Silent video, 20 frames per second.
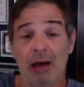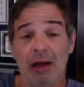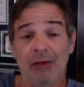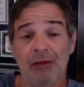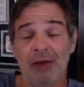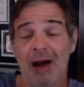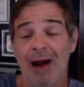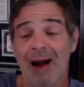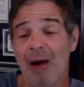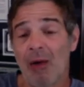
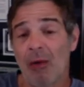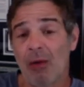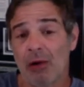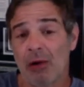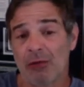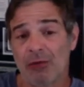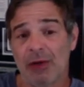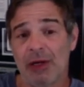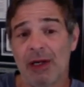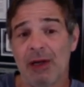It's our
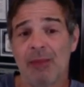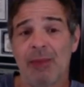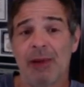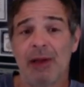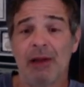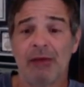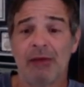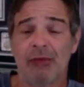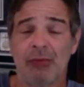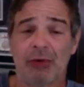trade
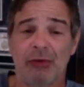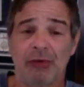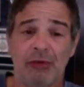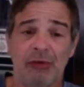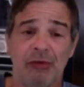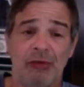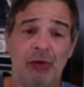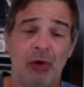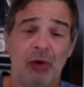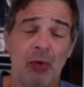imbalance which
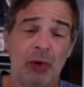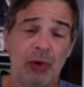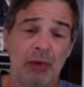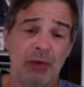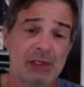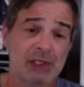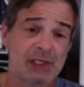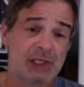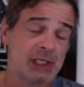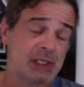is sowing
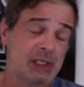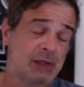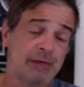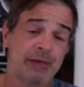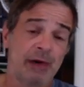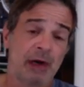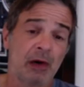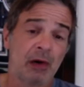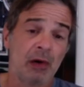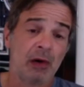the seeds of
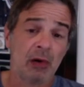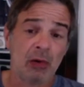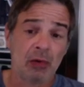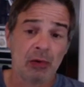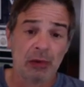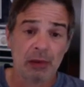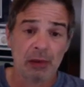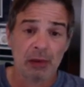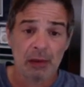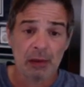our
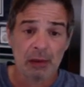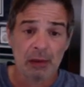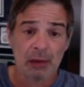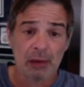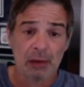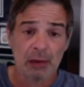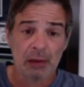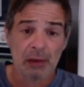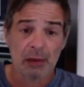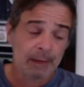own,
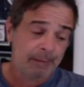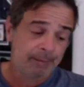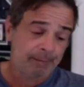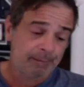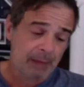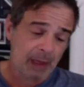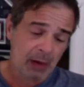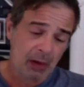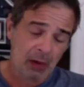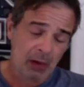I
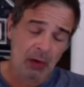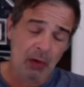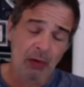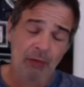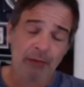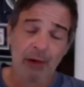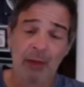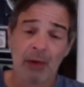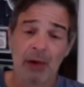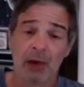don't know
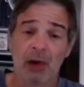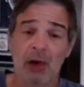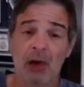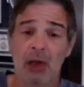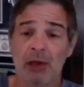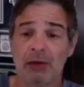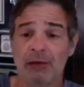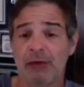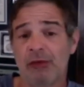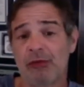if I want to
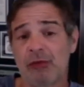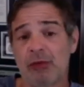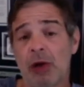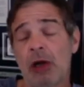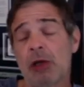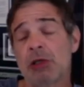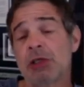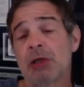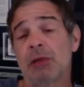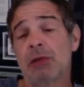call it
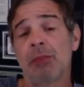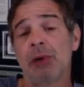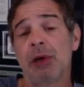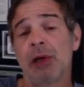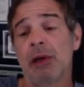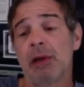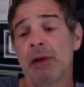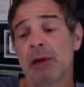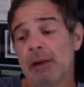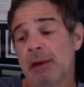destruction,
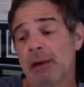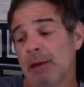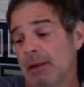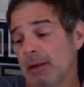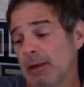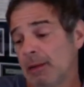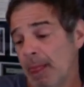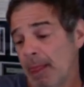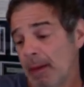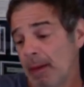but
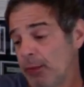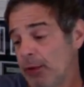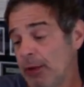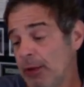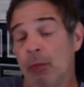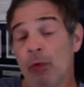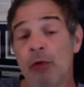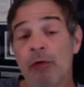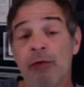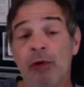
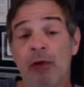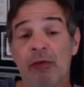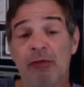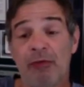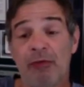removal